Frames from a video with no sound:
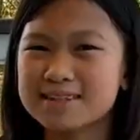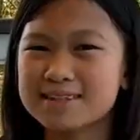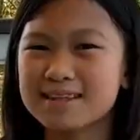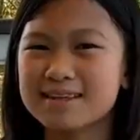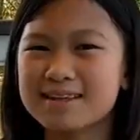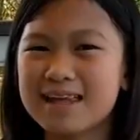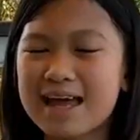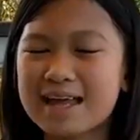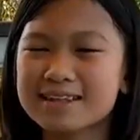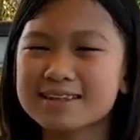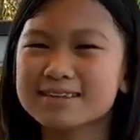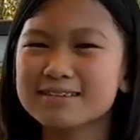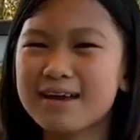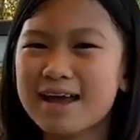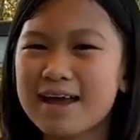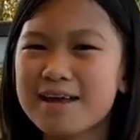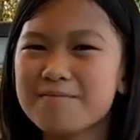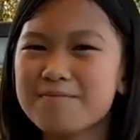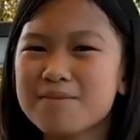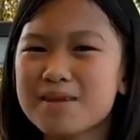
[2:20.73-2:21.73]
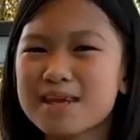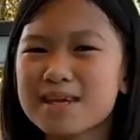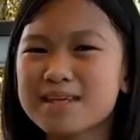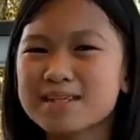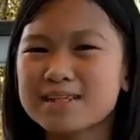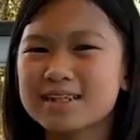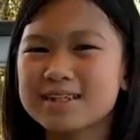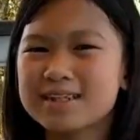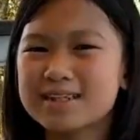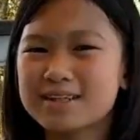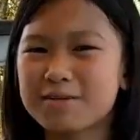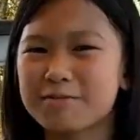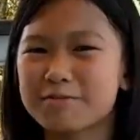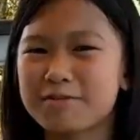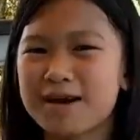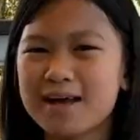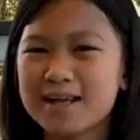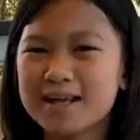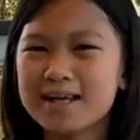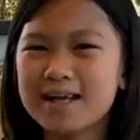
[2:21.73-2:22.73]
So that's why just
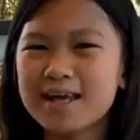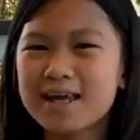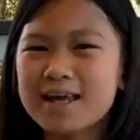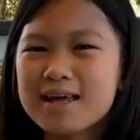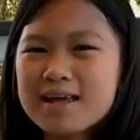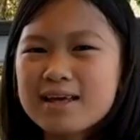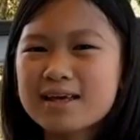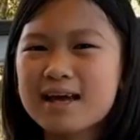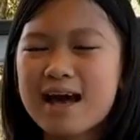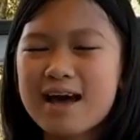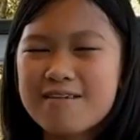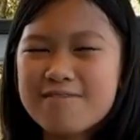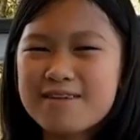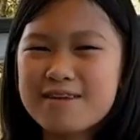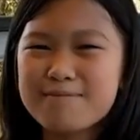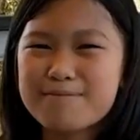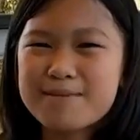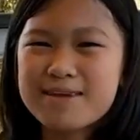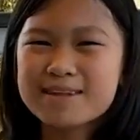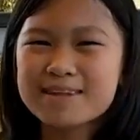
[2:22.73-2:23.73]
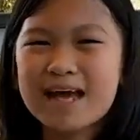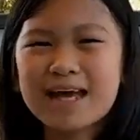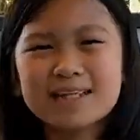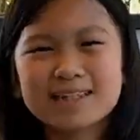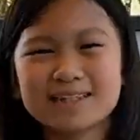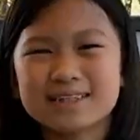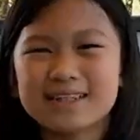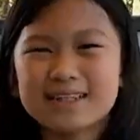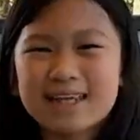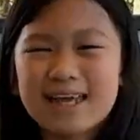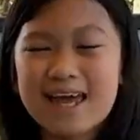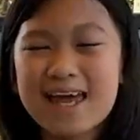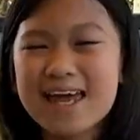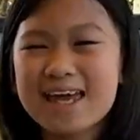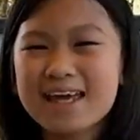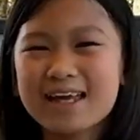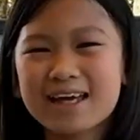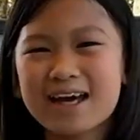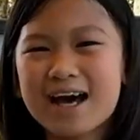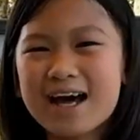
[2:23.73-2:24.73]
one coffee bean that's
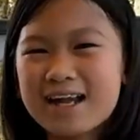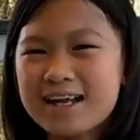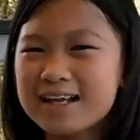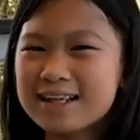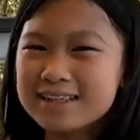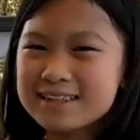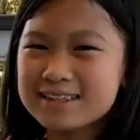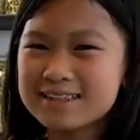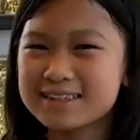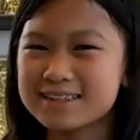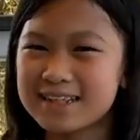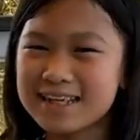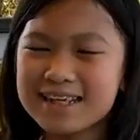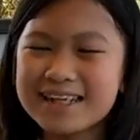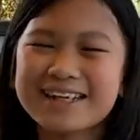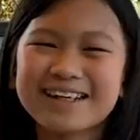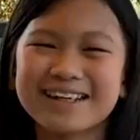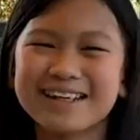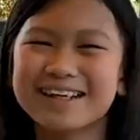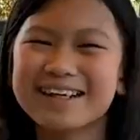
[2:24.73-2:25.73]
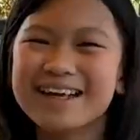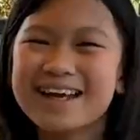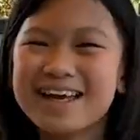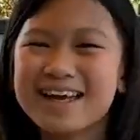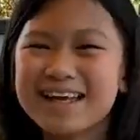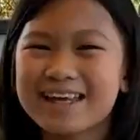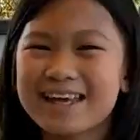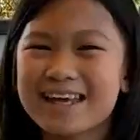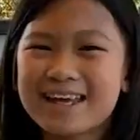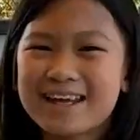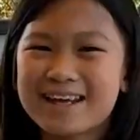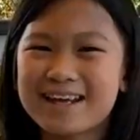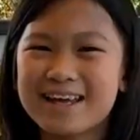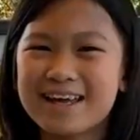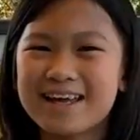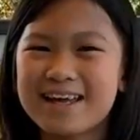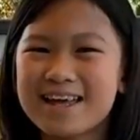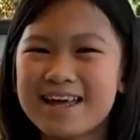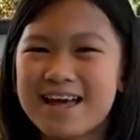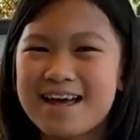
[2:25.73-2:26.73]
decaying, called a stinker,
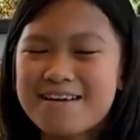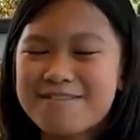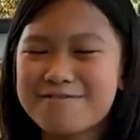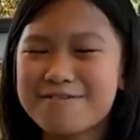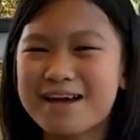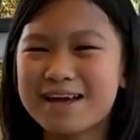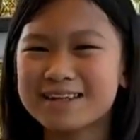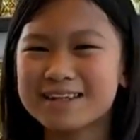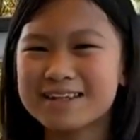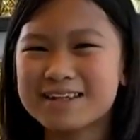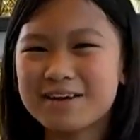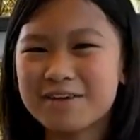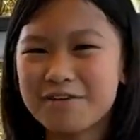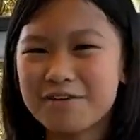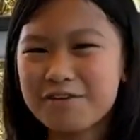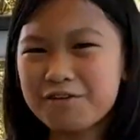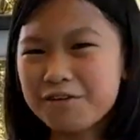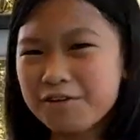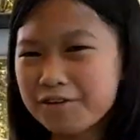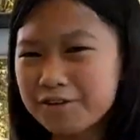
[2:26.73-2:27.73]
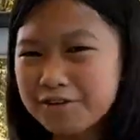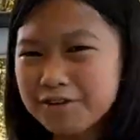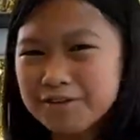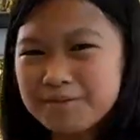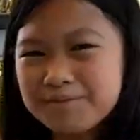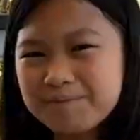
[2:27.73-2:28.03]
can affect the whole.